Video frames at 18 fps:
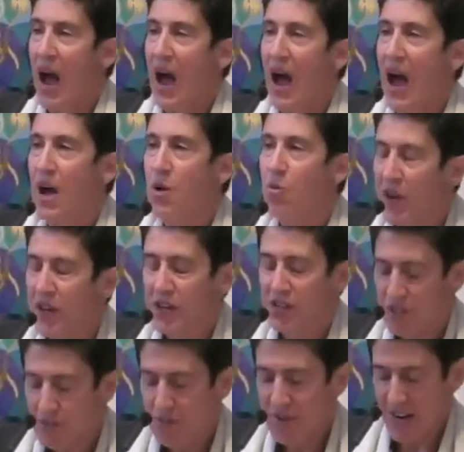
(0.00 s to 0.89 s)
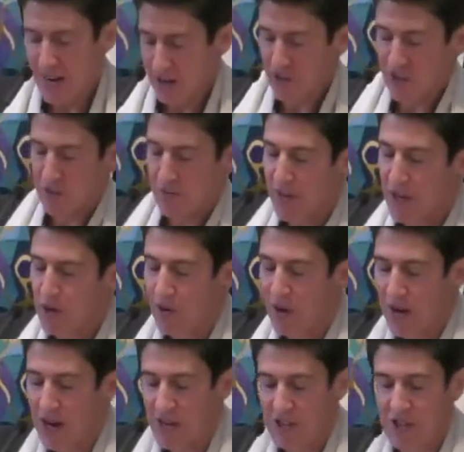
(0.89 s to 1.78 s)
I went into my house in my
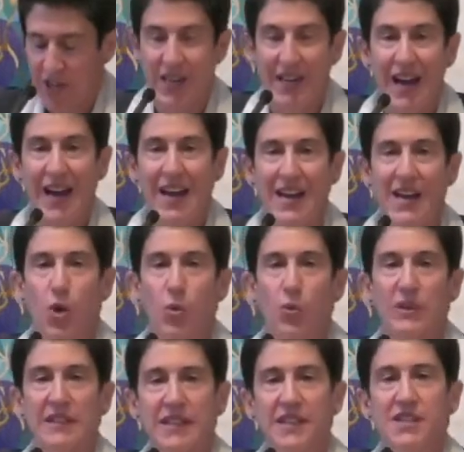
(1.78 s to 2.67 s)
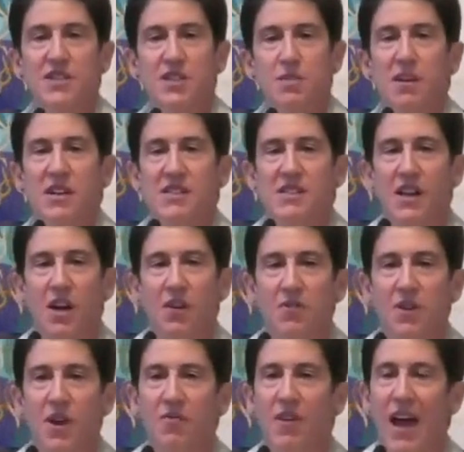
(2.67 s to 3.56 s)
garage and I released
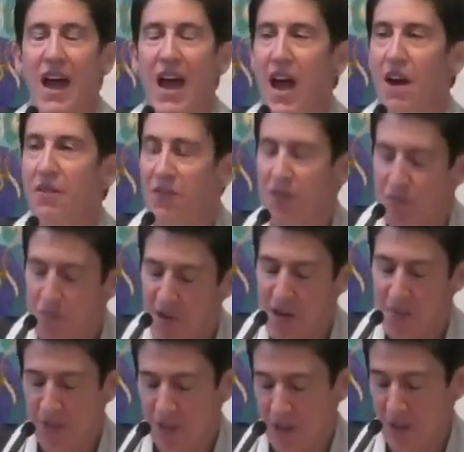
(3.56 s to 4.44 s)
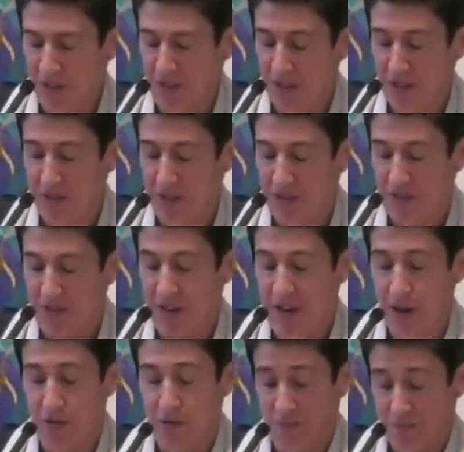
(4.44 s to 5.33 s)
myself of half of my belongings.
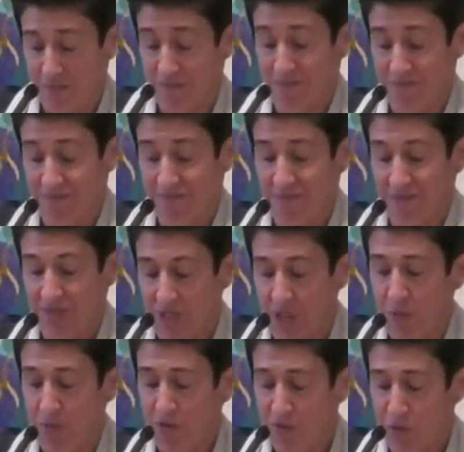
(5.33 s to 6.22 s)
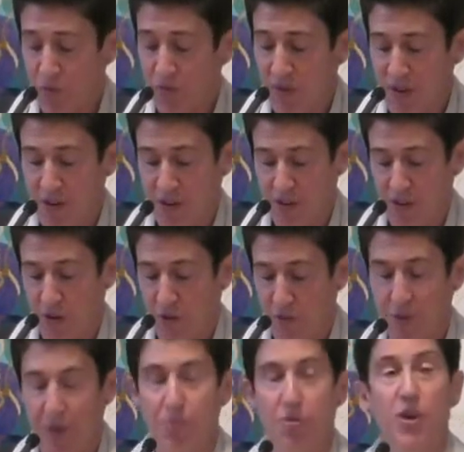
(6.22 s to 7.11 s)
Now, some of you might know
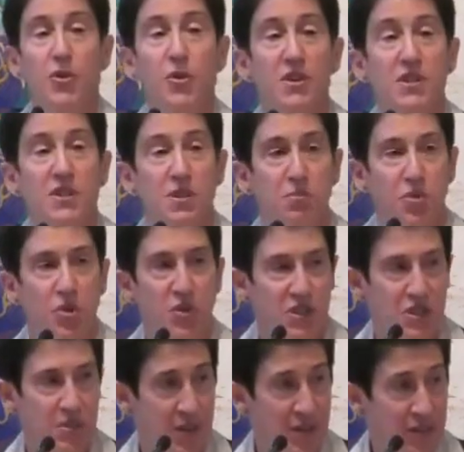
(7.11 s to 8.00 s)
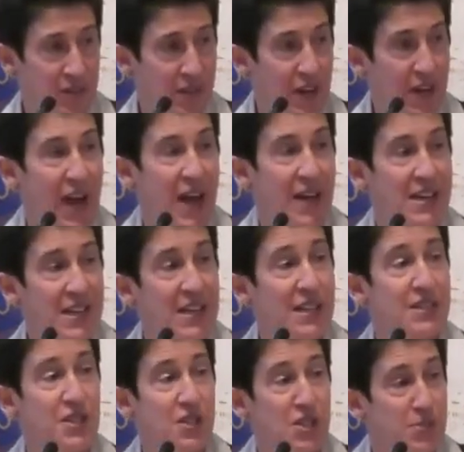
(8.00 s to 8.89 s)
my brother is a Buddhist monk, and he
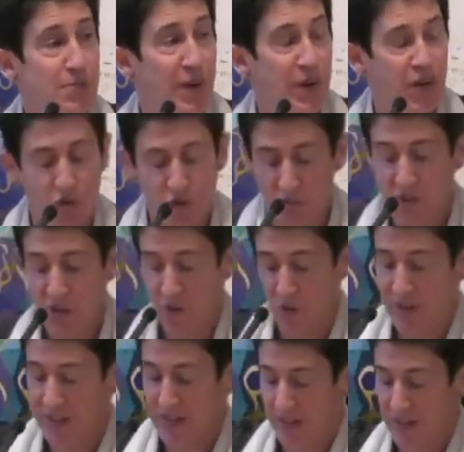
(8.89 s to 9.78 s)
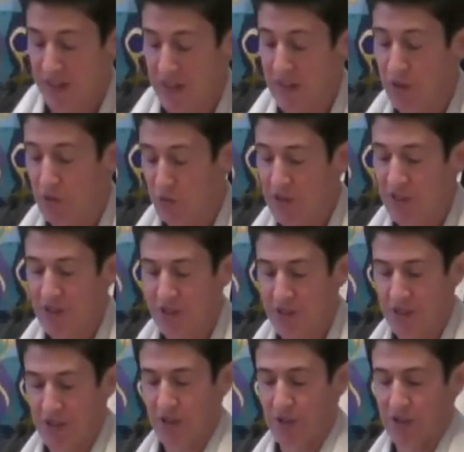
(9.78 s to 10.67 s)
has inspired me greatly in recent
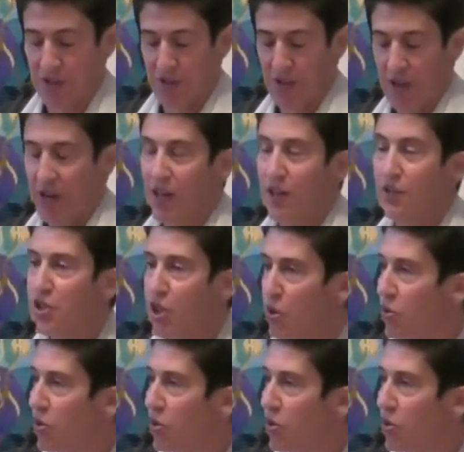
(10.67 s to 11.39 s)
years. And don't